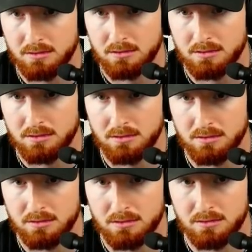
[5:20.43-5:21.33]

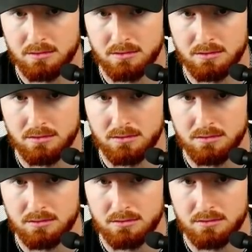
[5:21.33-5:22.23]

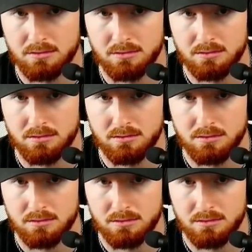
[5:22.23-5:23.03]
Nobody speaks.